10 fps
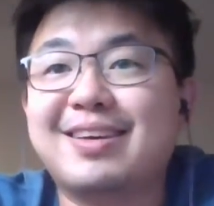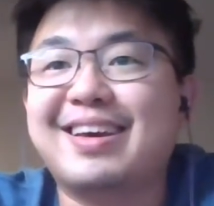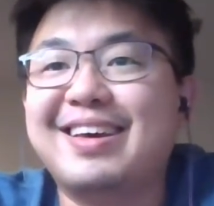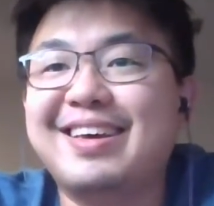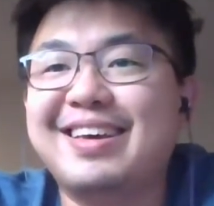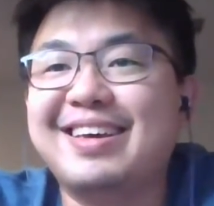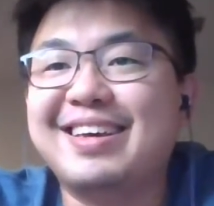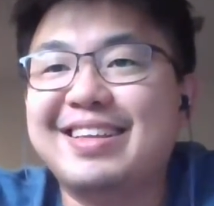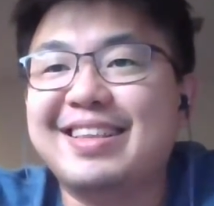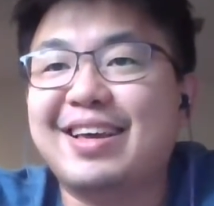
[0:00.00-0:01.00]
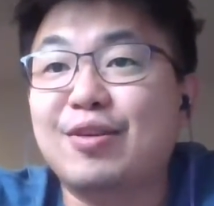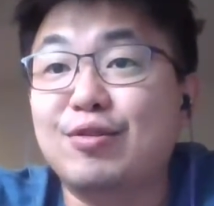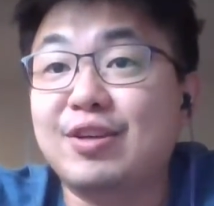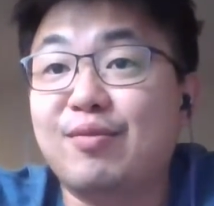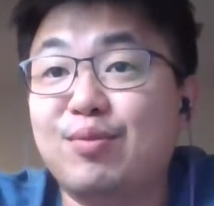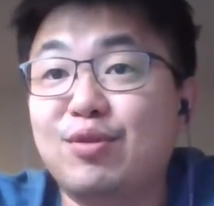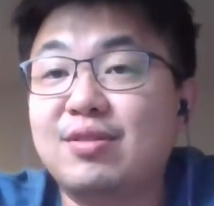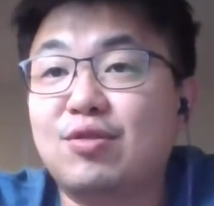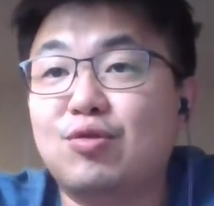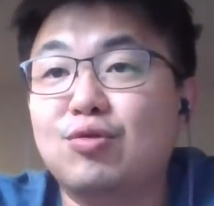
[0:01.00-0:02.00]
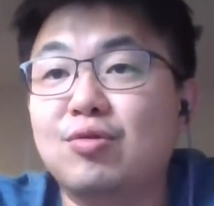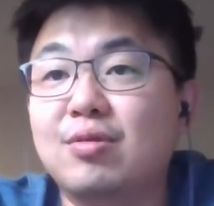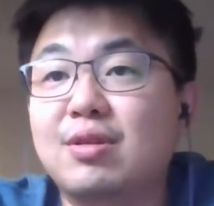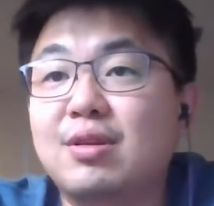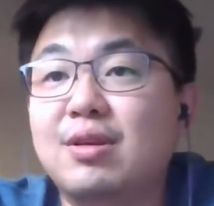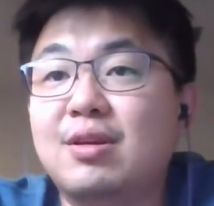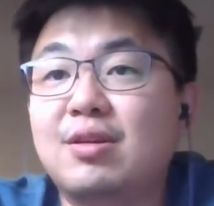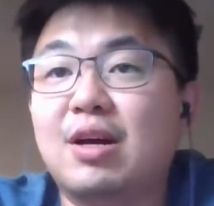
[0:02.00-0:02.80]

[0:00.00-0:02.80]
answered for me. Okay, thank you, Jeff Boone.